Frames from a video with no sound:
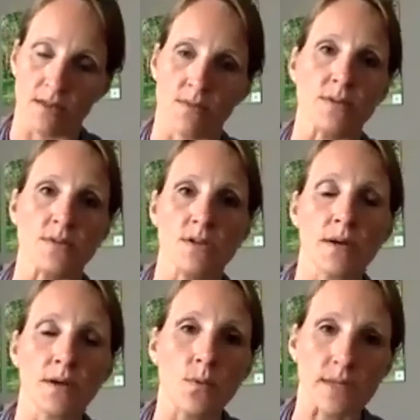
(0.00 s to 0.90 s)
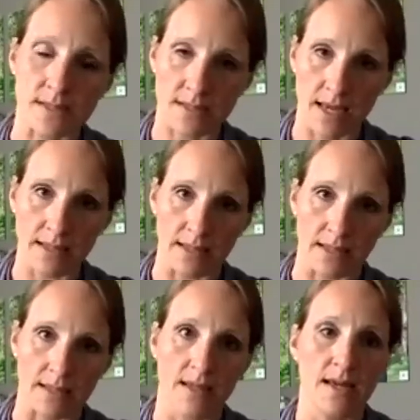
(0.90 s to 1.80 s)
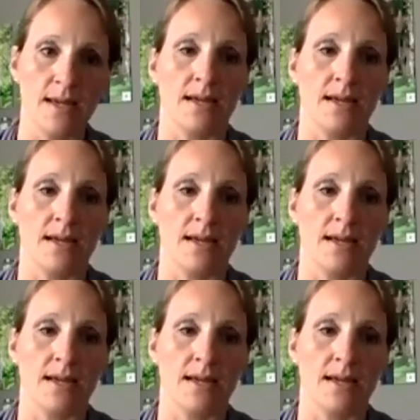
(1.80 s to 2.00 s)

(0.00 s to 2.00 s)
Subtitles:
And the reason you want to whisk that in